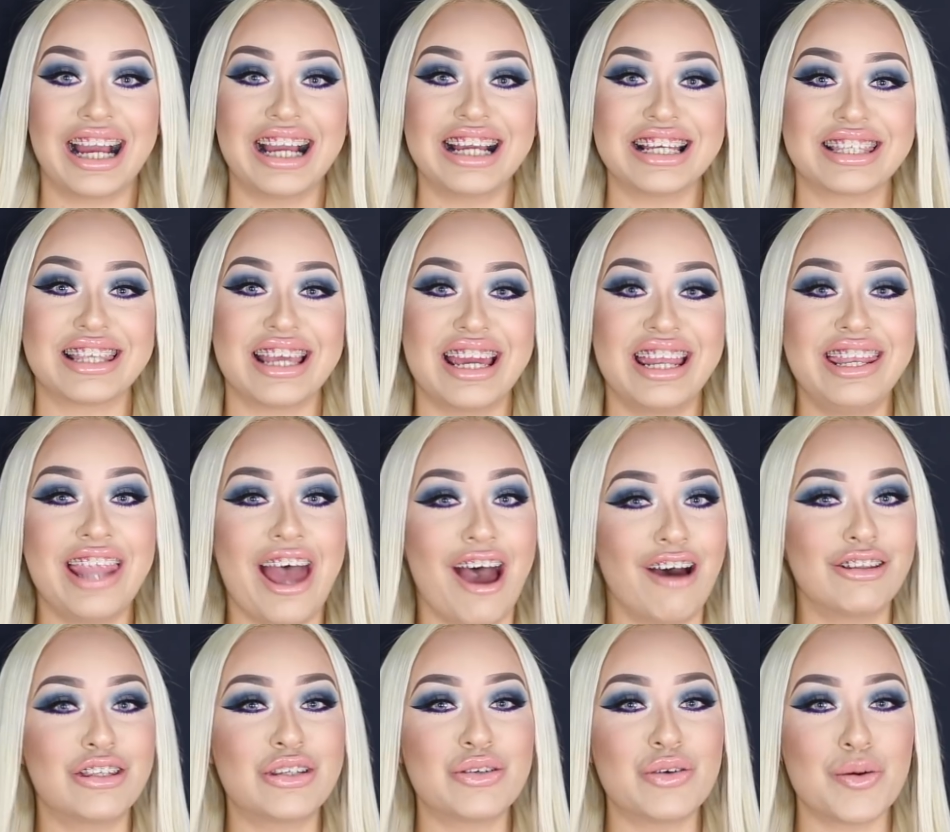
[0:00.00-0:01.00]
guys, and
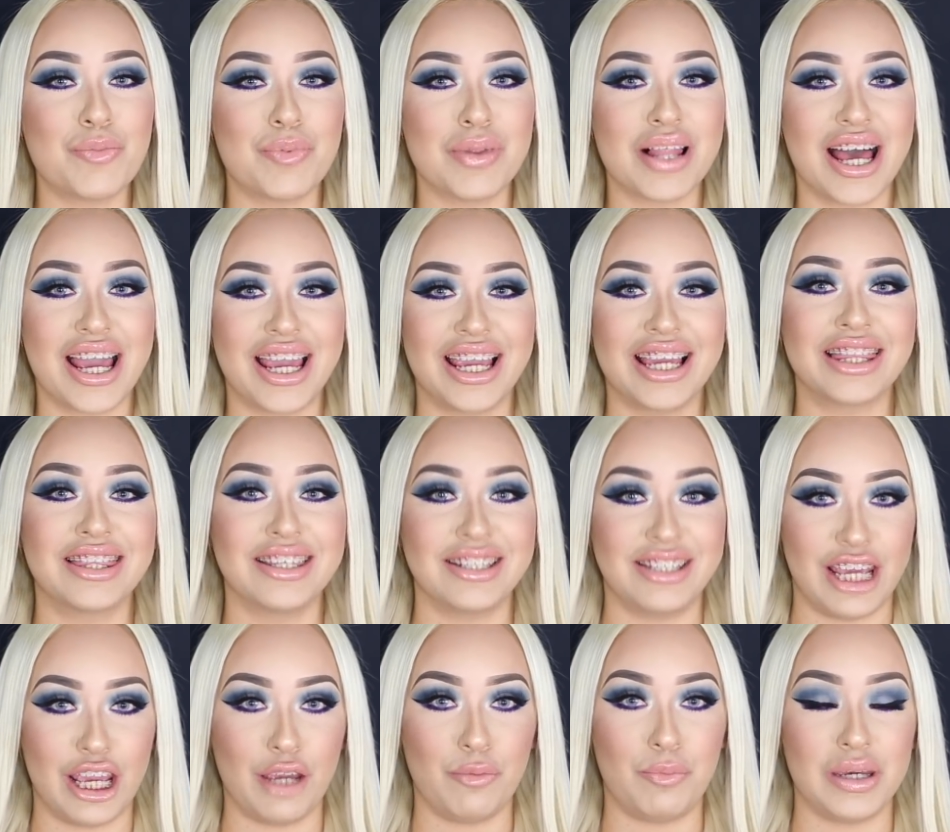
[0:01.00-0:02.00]
now to applying the
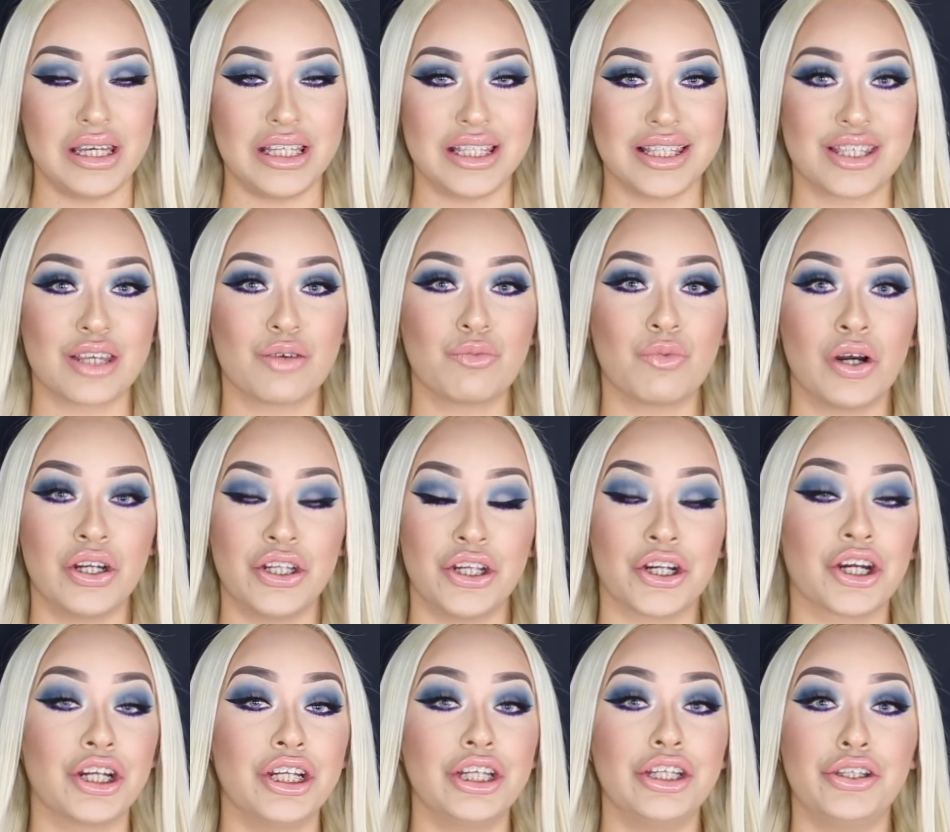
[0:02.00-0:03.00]
tape-ins. What
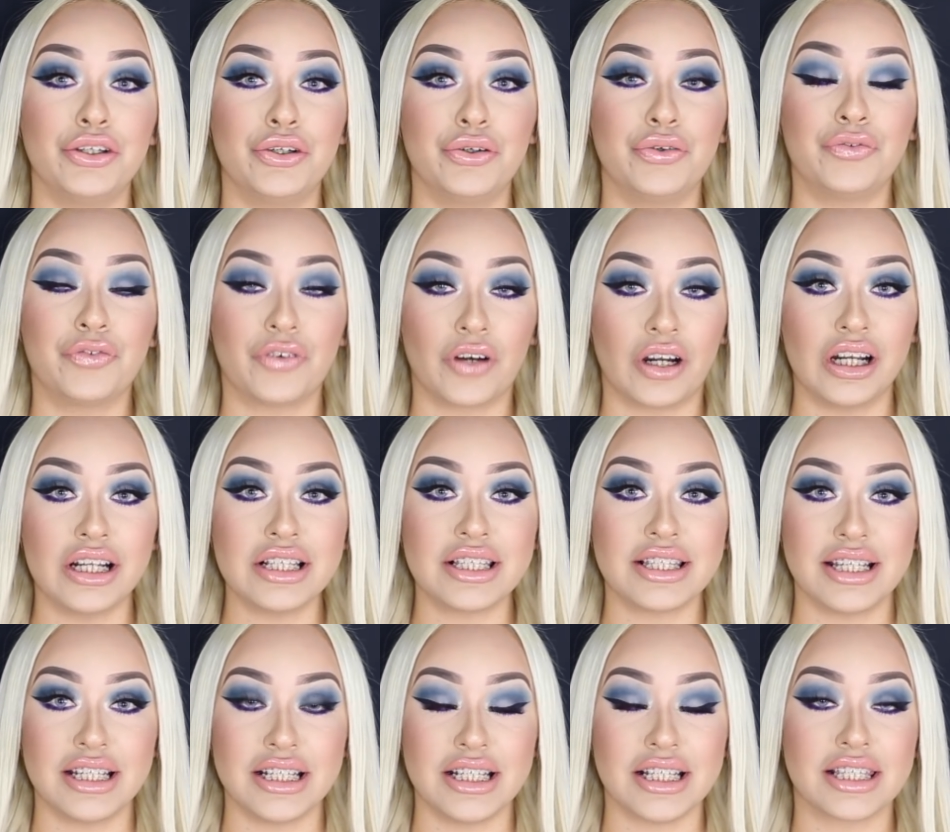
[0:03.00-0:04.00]
you're going to do
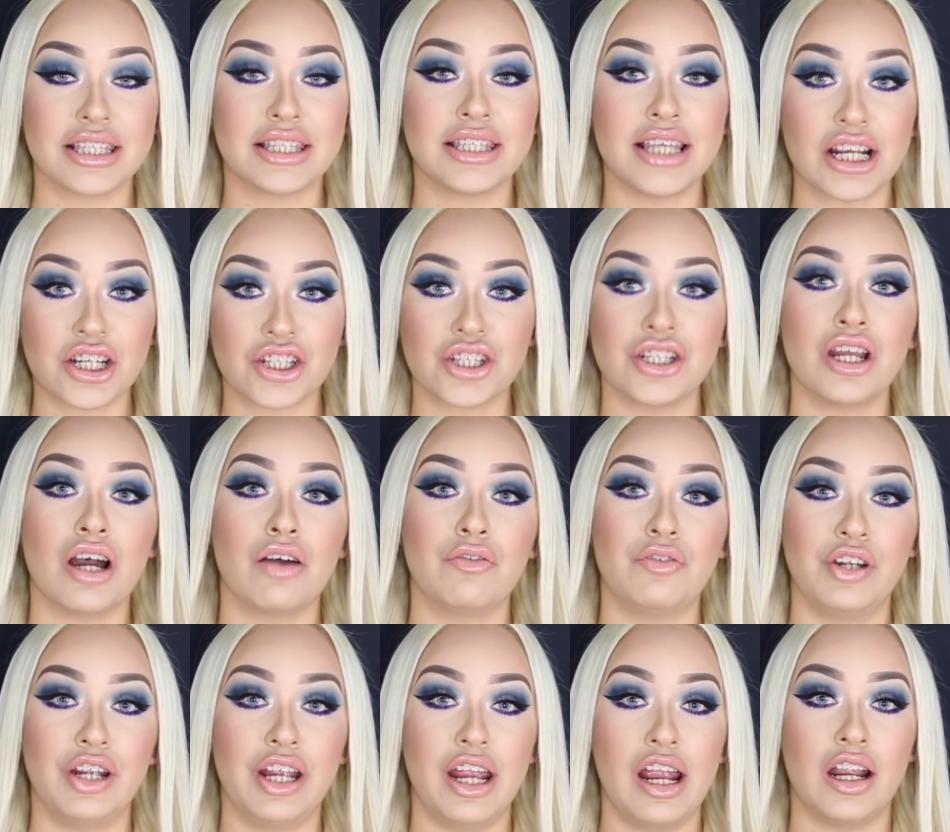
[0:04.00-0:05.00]
first is section off
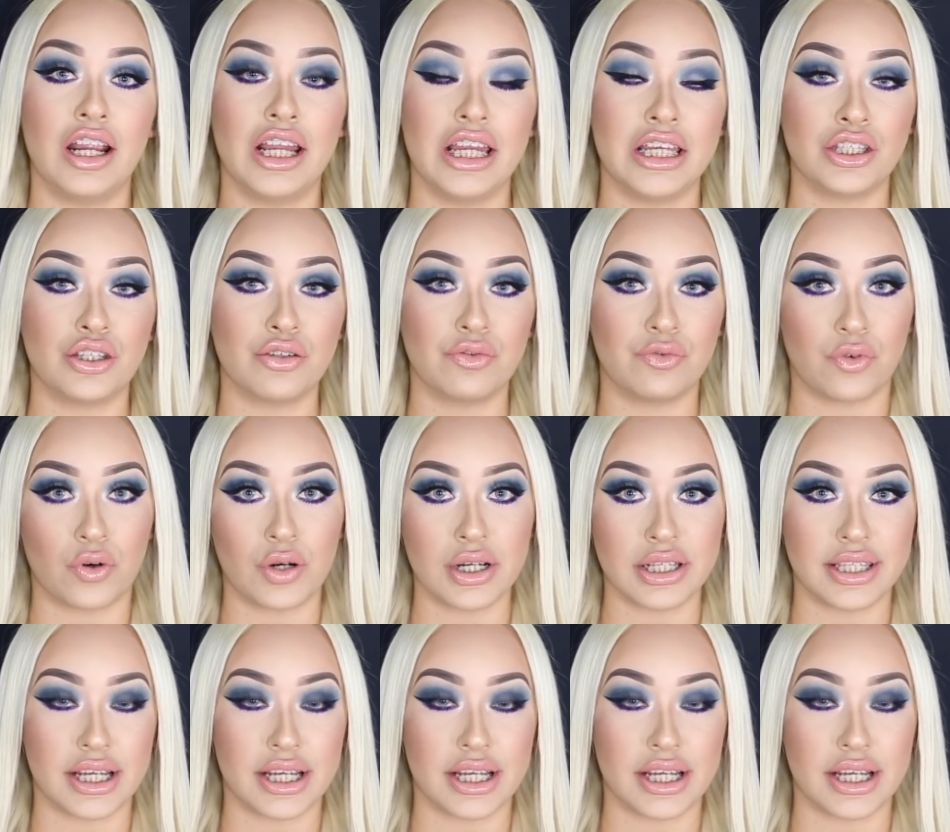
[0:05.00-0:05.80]
your hair into 4